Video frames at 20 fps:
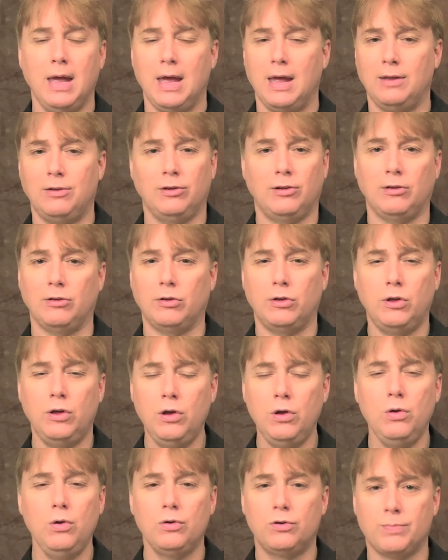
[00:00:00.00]
It just has a
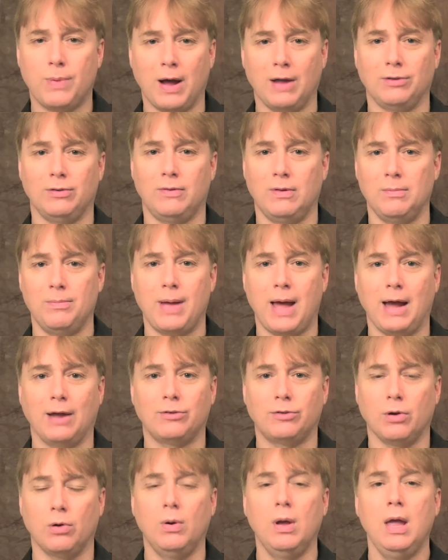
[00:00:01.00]
huge positive impact.
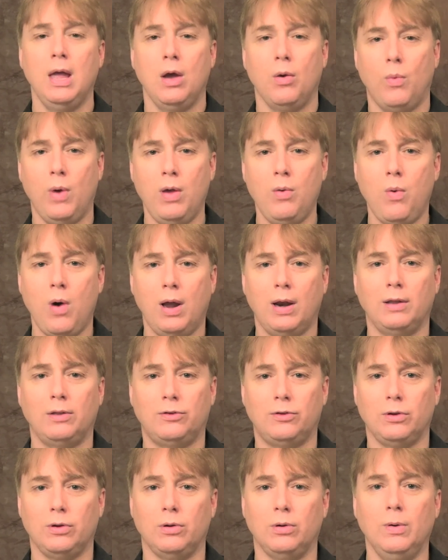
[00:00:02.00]
So we wanted
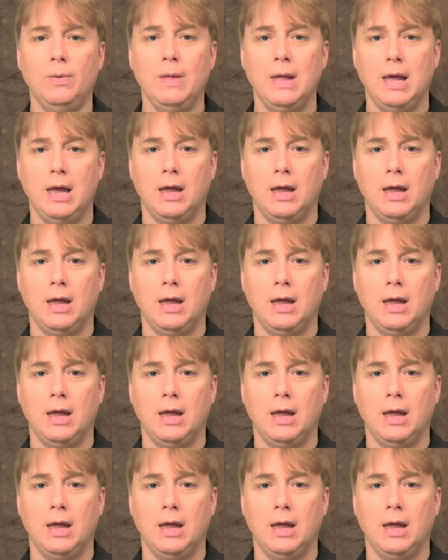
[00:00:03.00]
to,